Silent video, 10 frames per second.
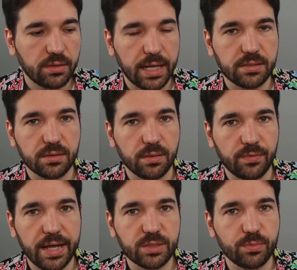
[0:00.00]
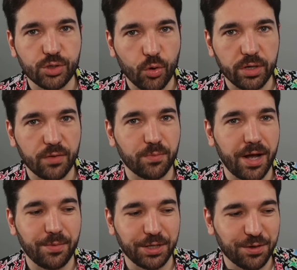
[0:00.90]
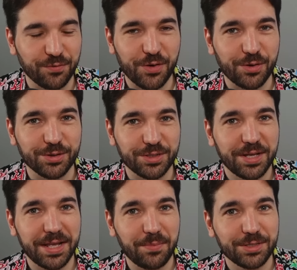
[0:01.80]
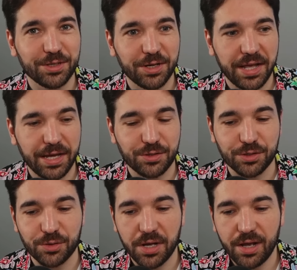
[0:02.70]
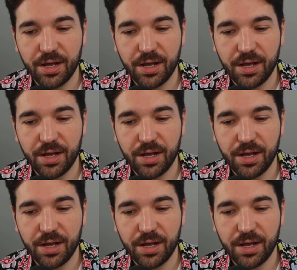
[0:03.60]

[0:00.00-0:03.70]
That's the vast majority of Republican voters. That means they're going to hate you.